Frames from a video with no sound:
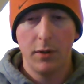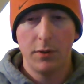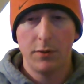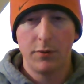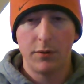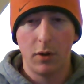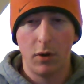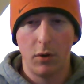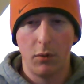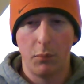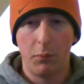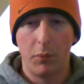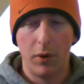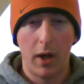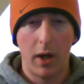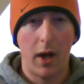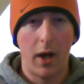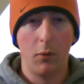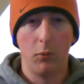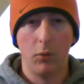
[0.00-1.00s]
So,
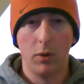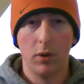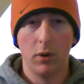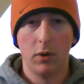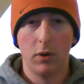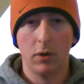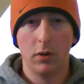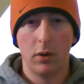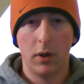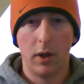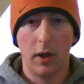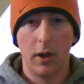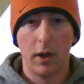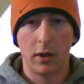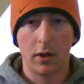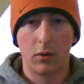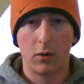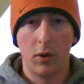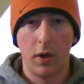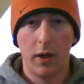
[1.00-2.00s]
but I will
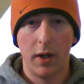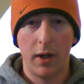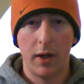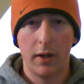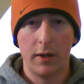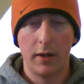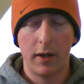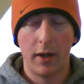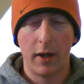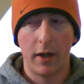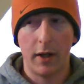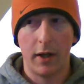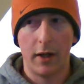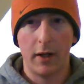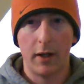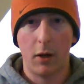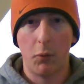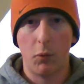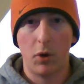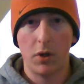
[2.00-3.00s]
go ahead
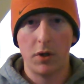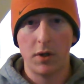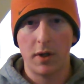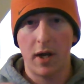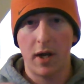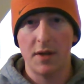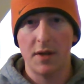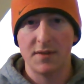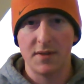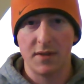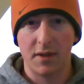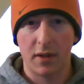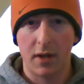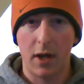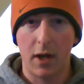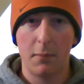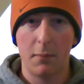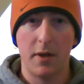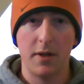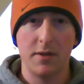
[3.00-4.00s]
and I want you guys in the
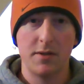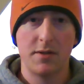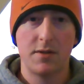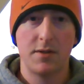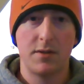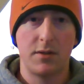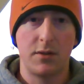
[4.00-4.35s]
comments